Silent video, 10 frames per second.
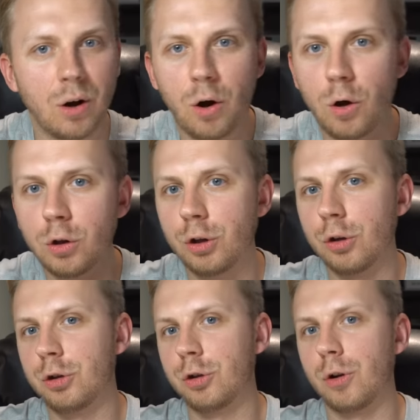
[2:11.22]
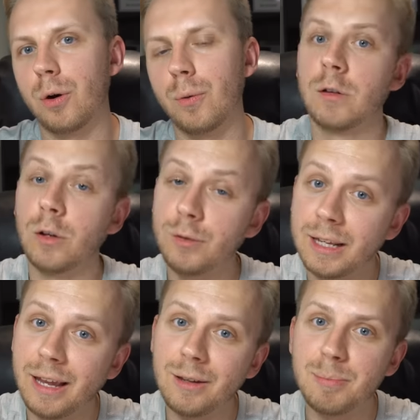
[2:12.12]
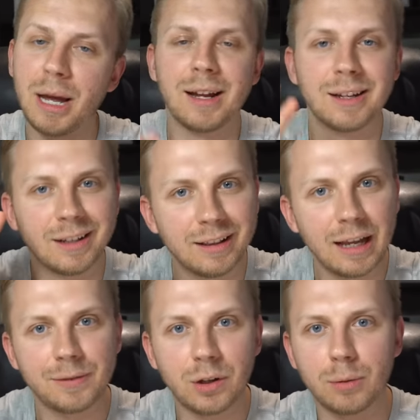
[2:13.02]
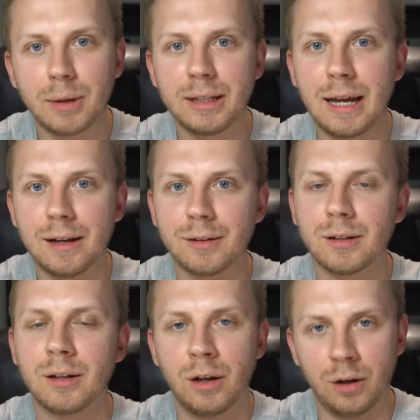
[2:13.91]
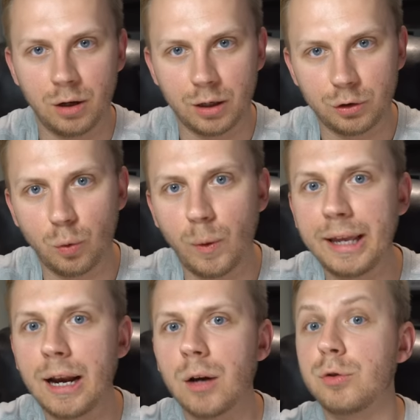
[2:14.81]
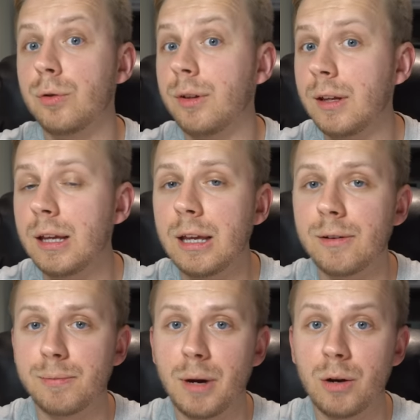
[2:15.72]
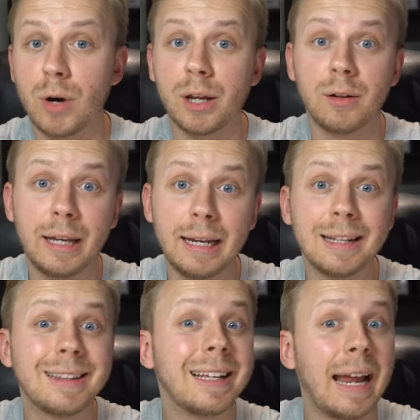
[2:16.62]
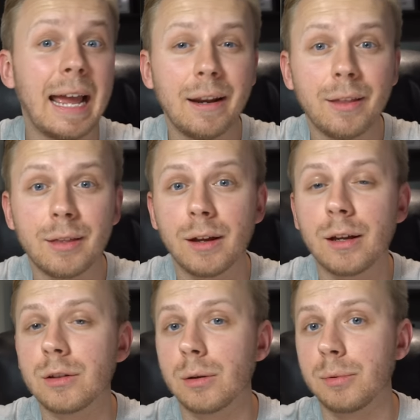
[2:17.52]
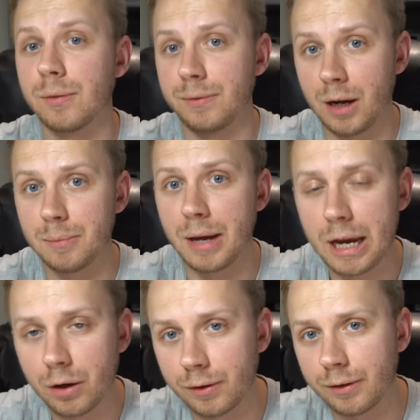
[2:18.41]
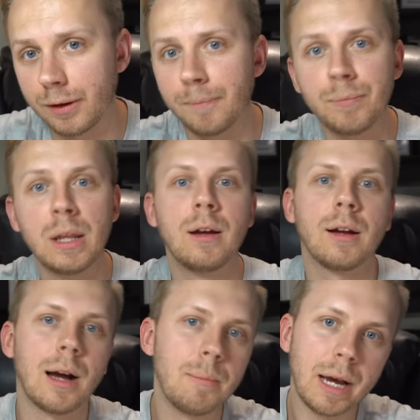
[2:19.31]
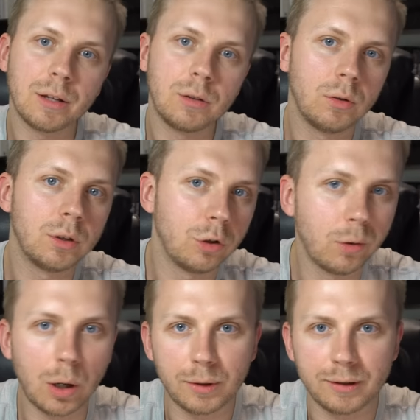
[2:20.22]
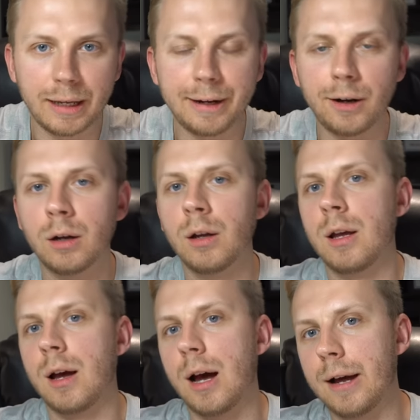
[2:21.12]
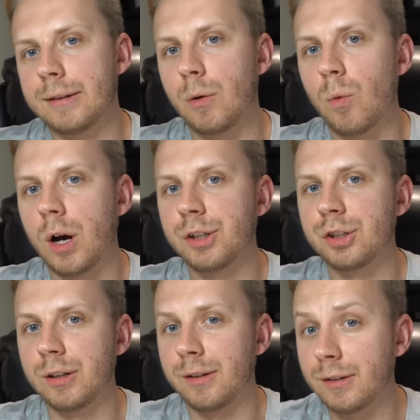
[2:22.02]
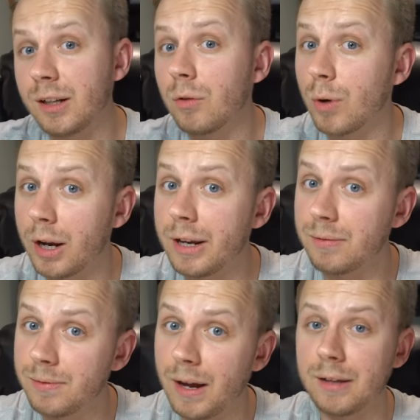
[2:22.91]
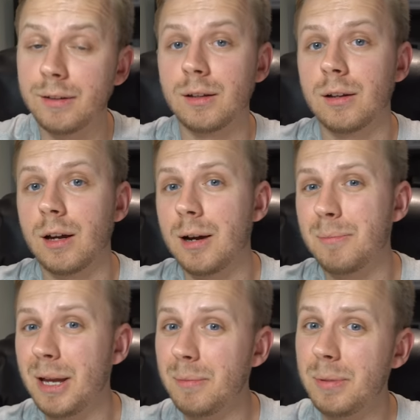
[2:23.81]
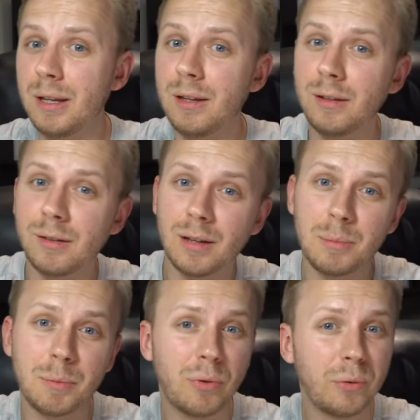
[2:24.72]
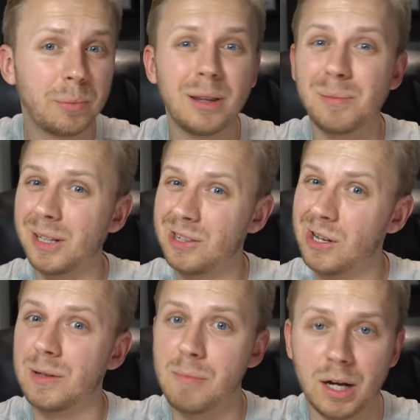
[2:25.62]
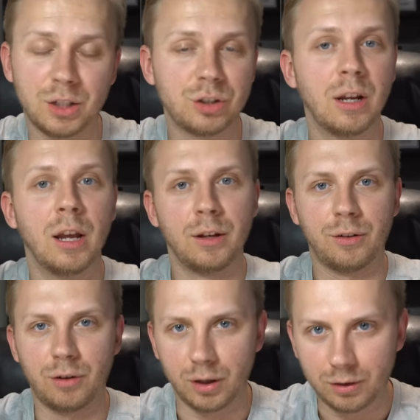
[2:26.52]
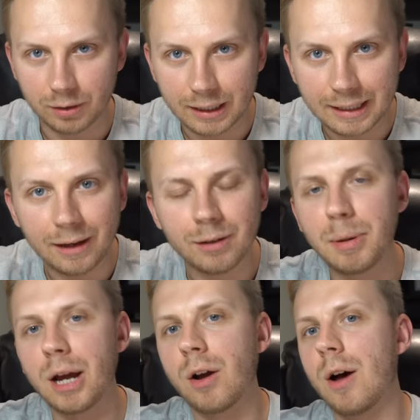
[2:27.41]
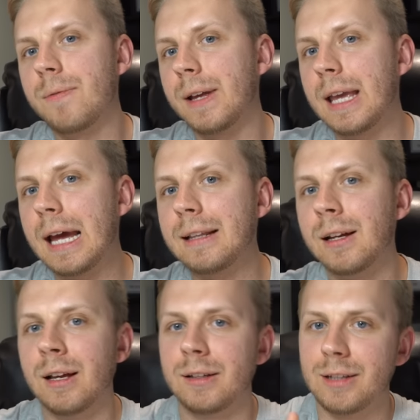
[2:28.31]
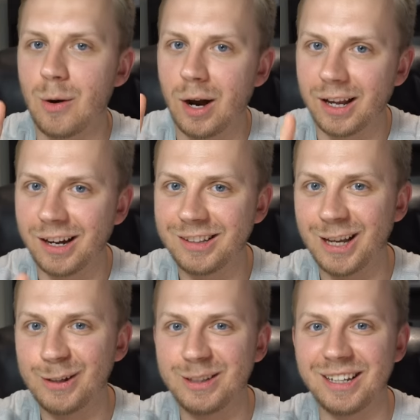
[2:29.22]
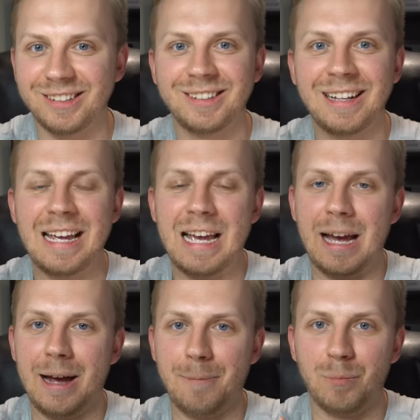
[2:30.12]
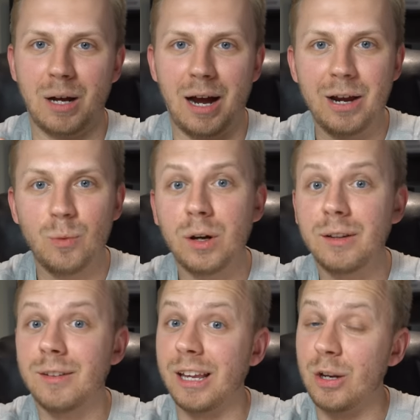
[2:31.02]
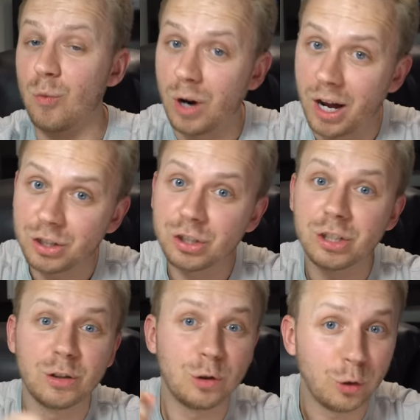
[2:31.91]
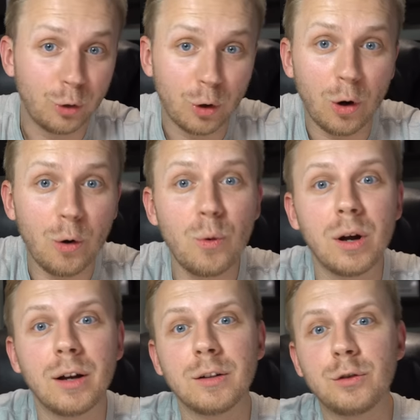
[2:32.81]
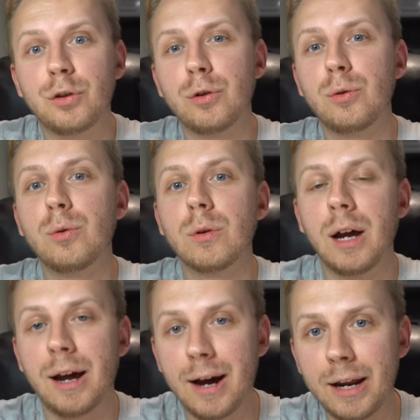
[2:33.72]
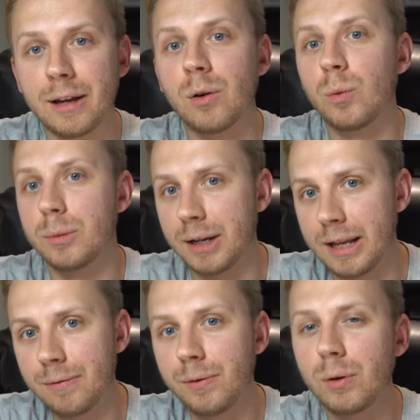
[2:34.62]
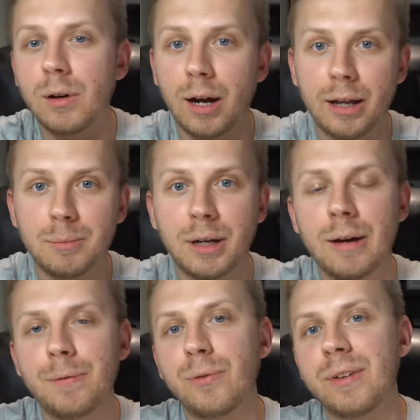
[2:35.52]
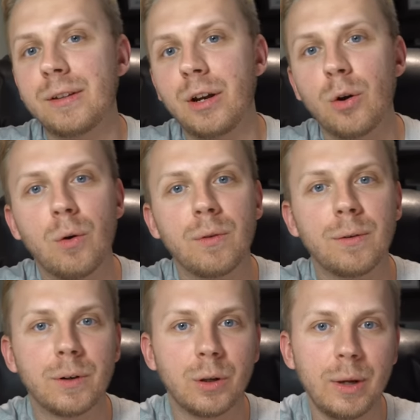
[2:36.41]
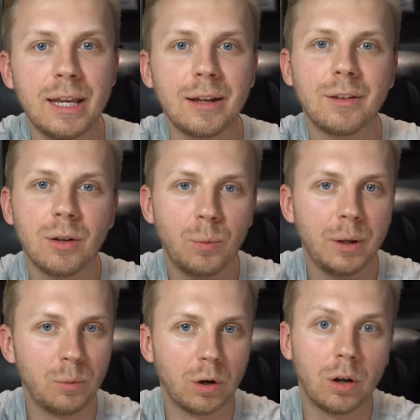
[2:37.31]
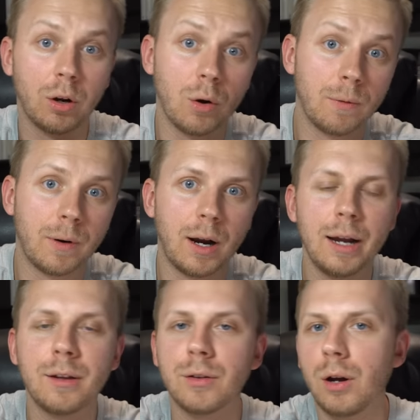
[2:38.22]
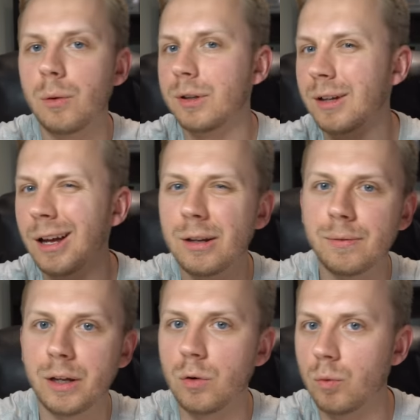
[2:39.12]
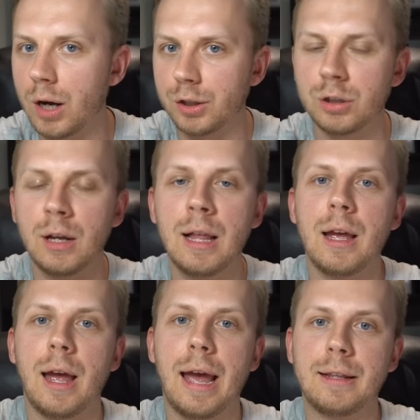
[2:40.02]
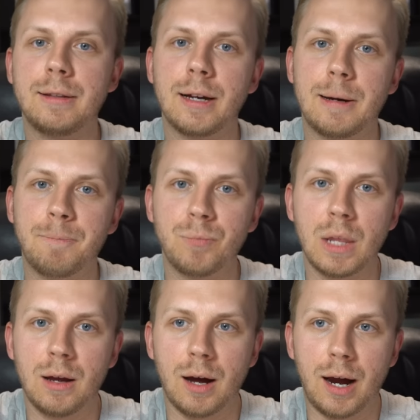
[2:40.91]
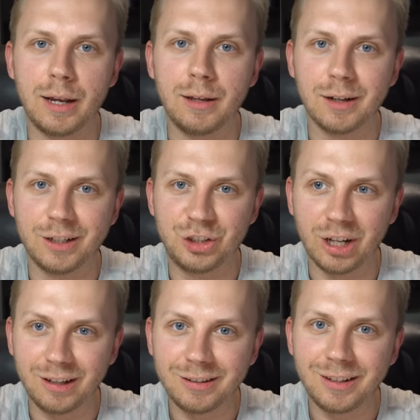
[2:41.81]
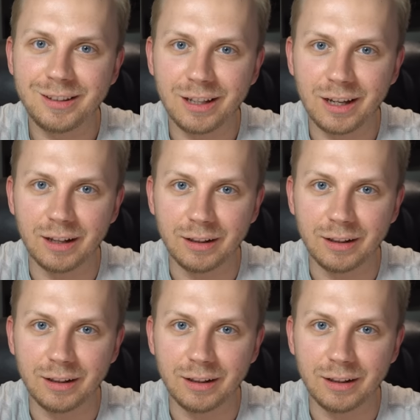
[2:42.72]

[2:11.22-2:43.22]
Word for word: all good to go. Closed the case back, left it on my desk uh, to wait out to see if my regulating did anything in terms of time accuracy. Come back to it two hours later. Uh, the watch is still running fast, uh, maybe some improvements, but not much. So I took the case back off again. Now I gotta tell you this, um, I was in rush to go to a hike with my nephew. I had my nephew visiting over for the weekend, so we were gonna go for a hike, so I was kind of in rush. And um, I adjusted the